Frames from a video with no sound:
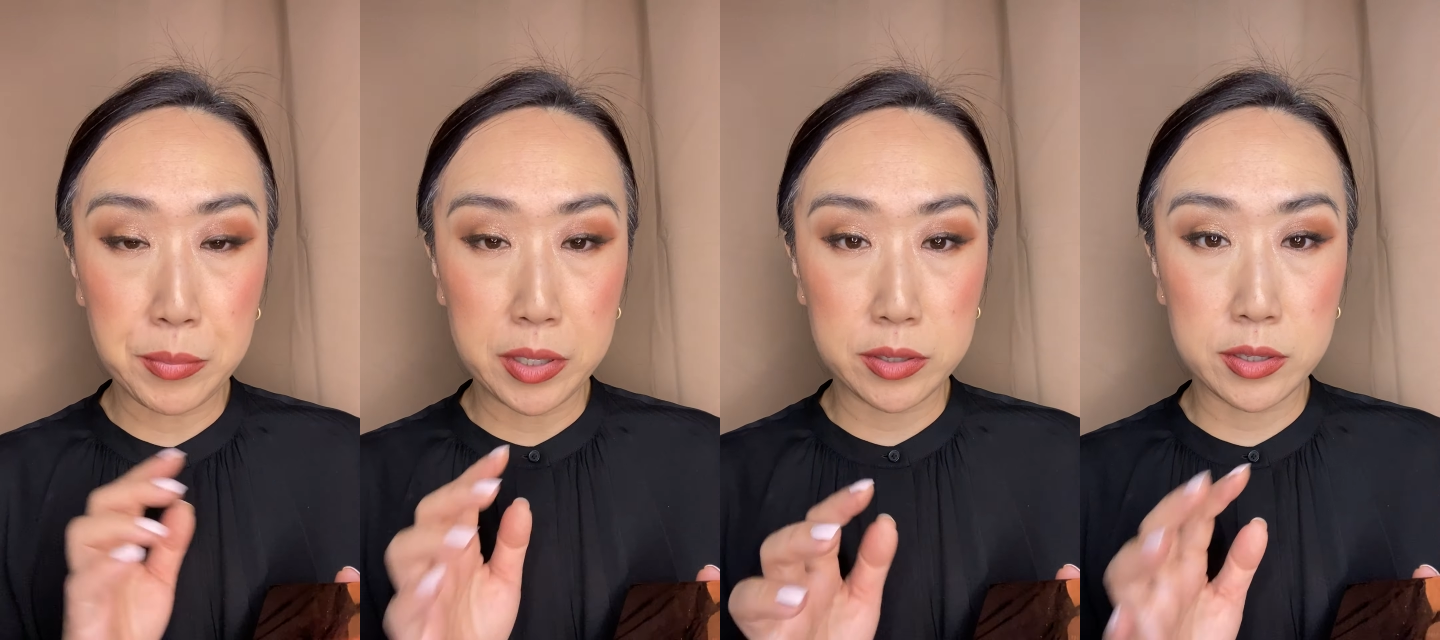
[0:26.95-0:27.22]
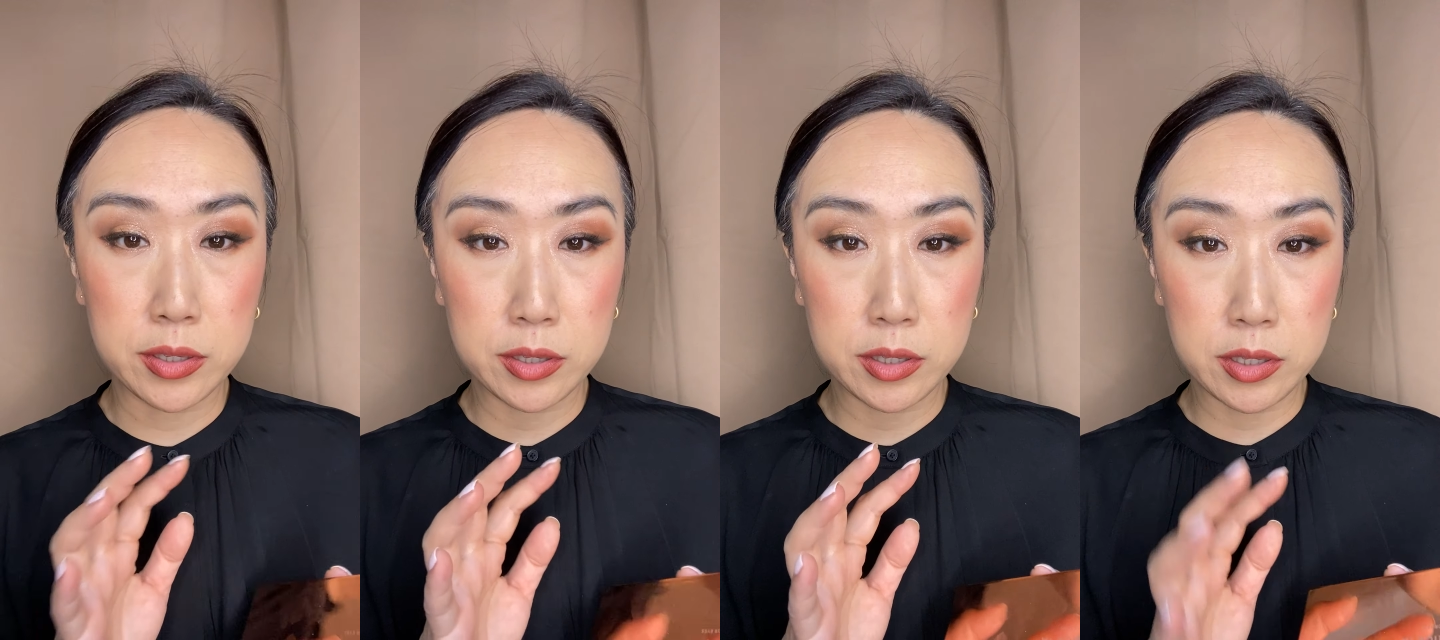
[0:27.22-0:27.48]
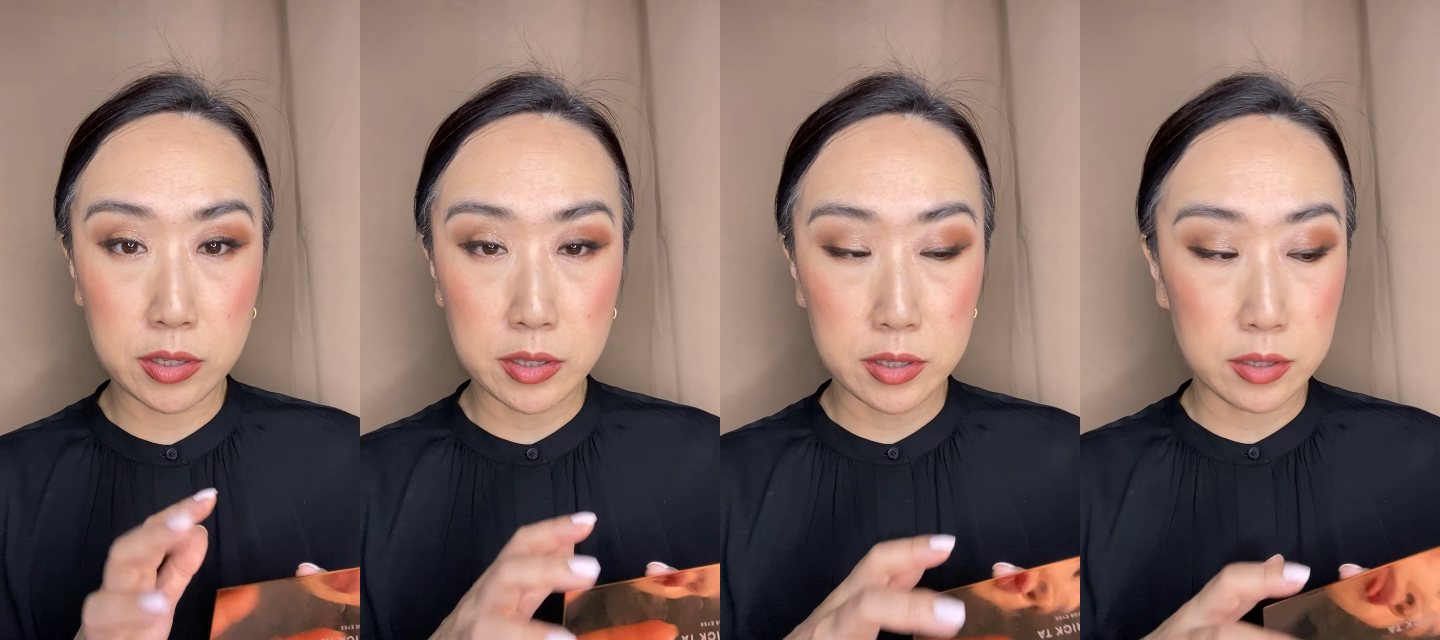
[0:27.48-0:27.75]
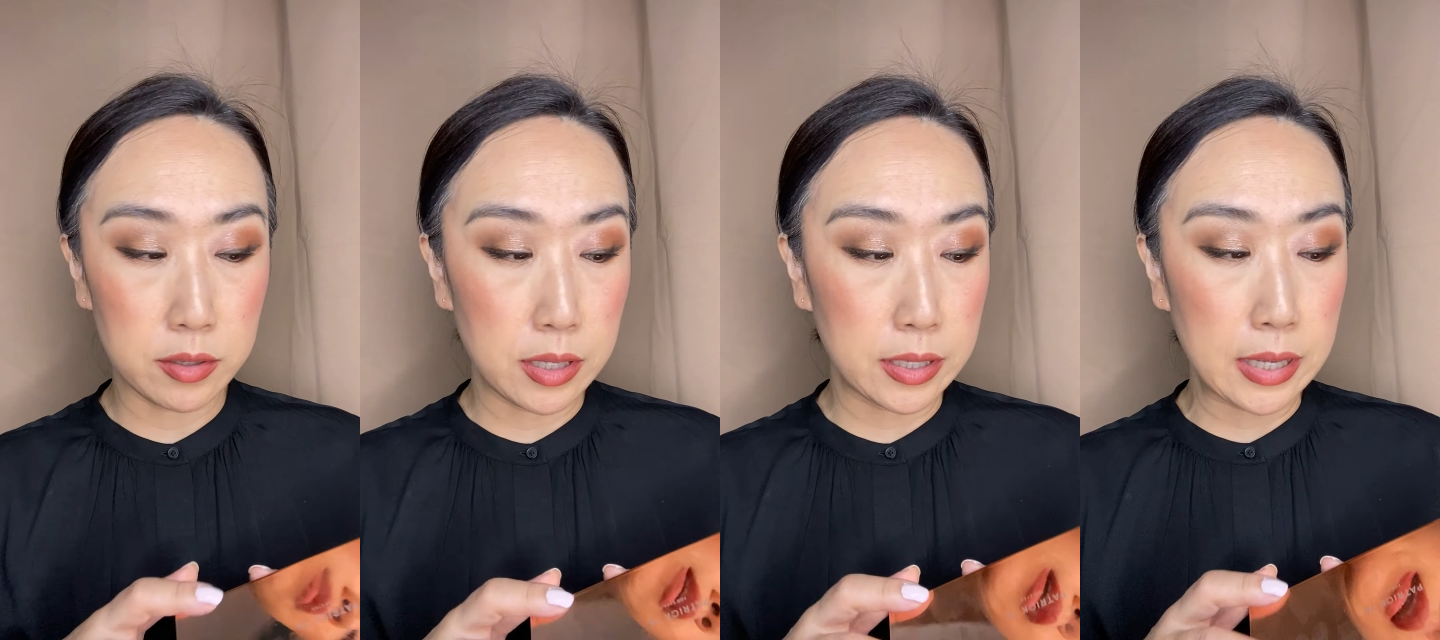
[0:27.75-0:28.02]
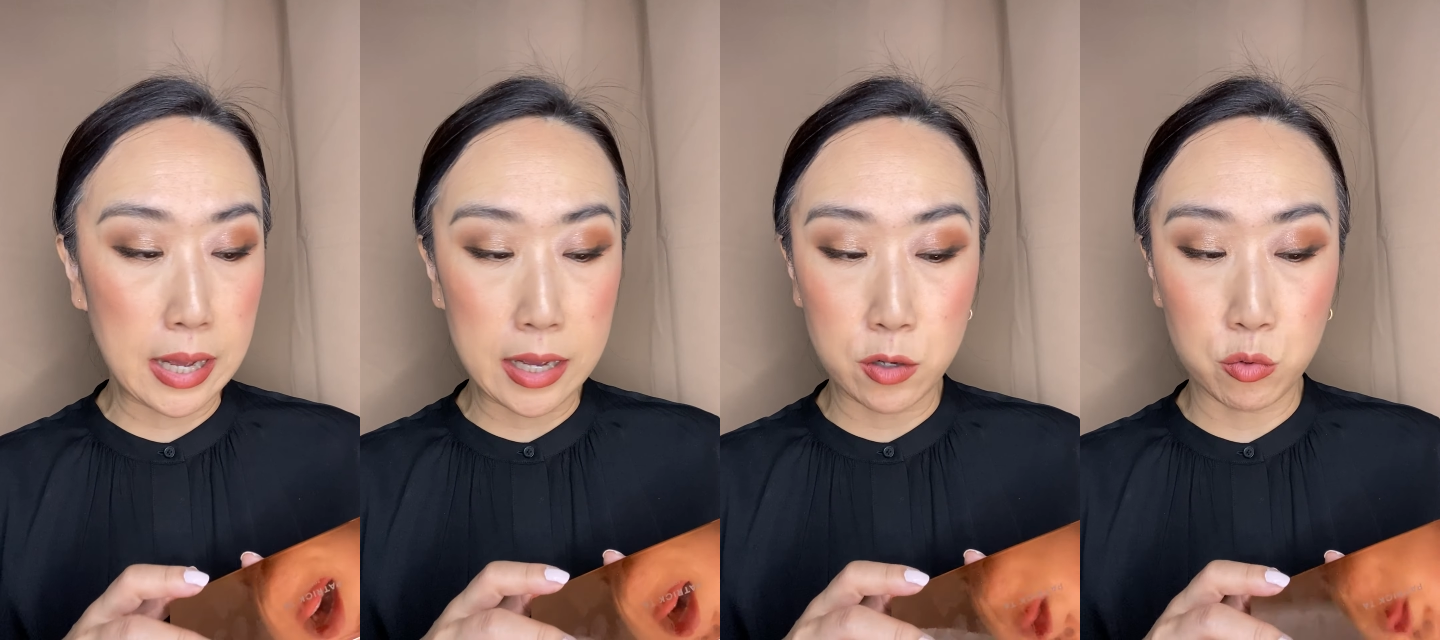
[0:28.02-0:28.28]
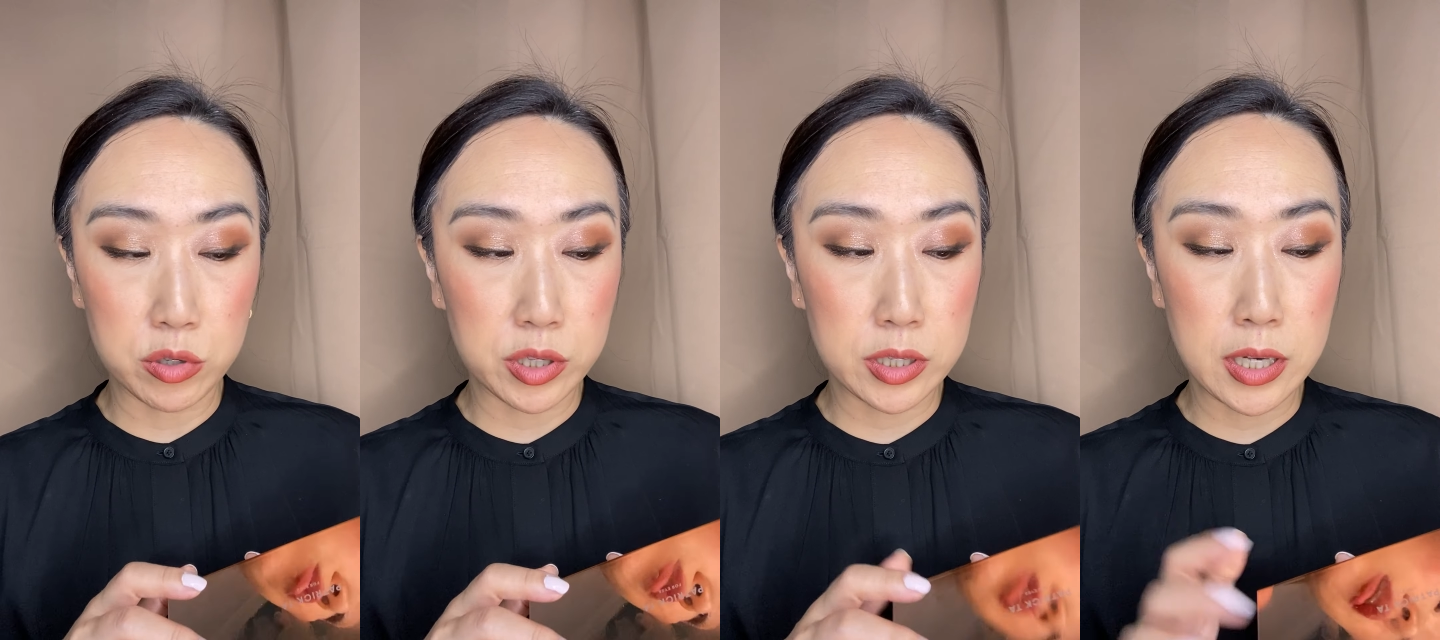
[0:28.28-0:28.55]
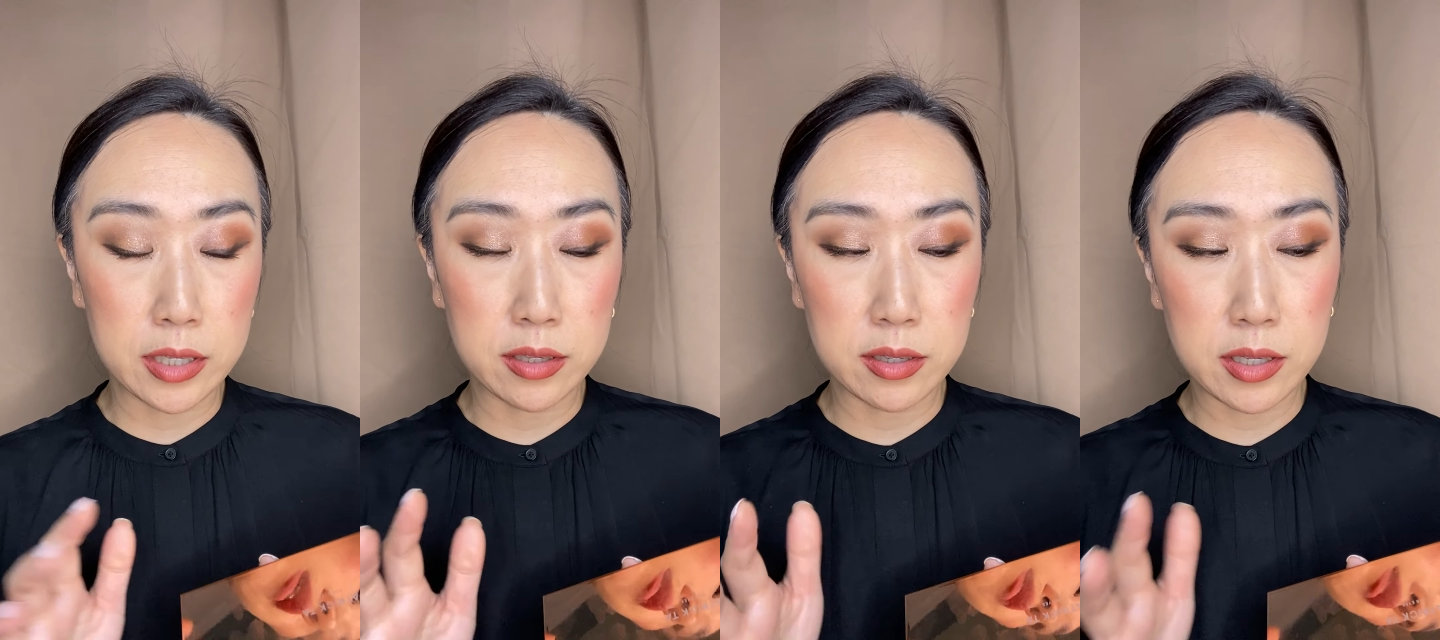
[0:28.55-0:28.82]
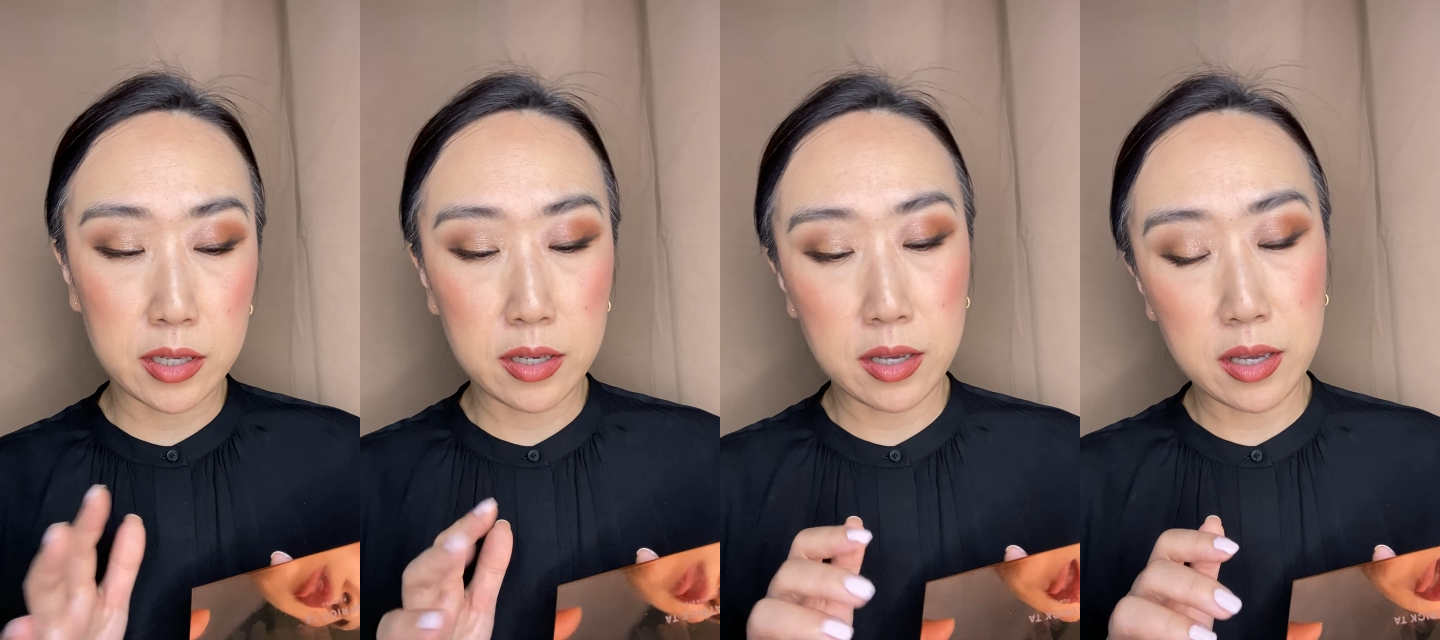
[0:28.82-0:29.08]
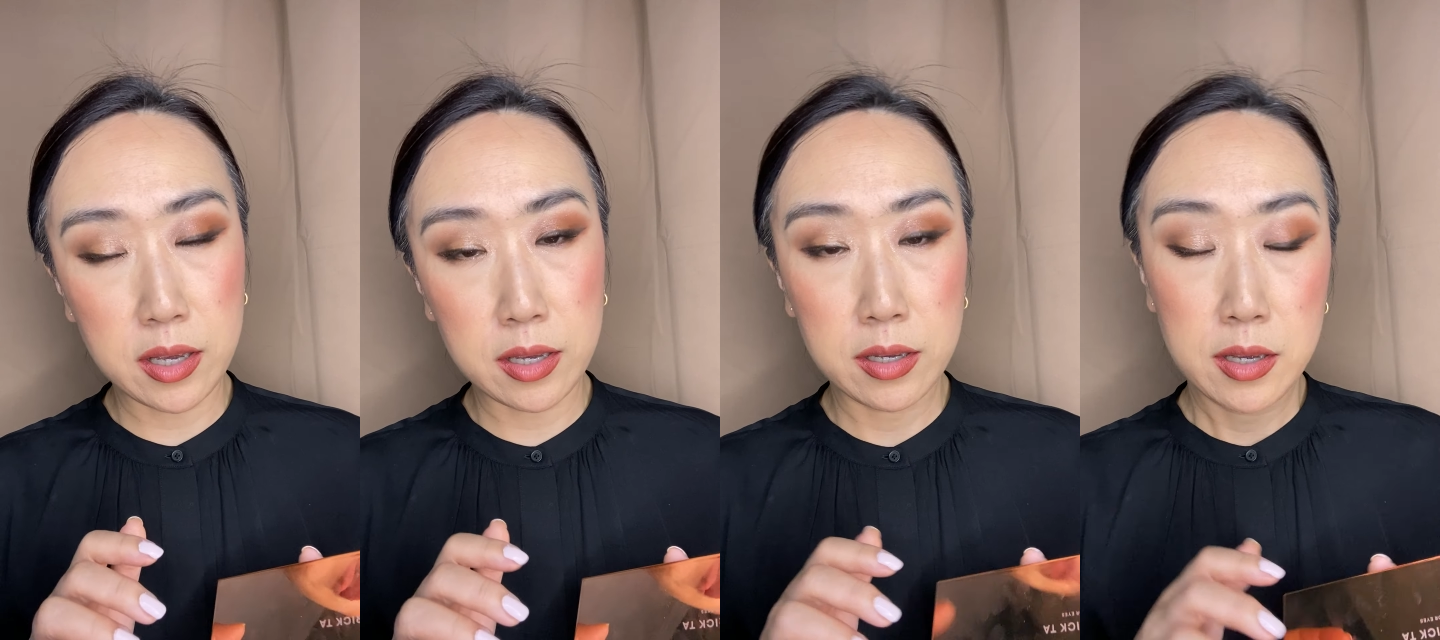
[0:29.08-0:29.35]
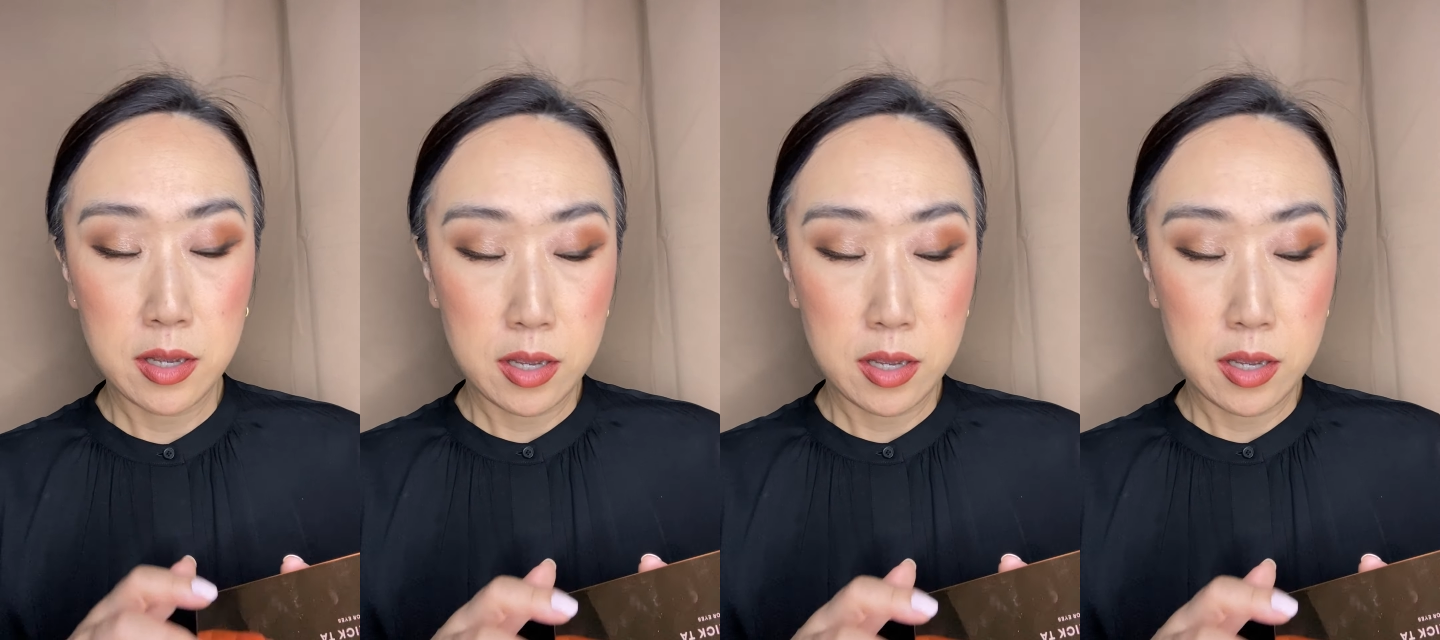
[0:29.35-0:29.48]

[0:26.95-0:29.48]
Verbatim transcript: but still, like I was kind of like, eh,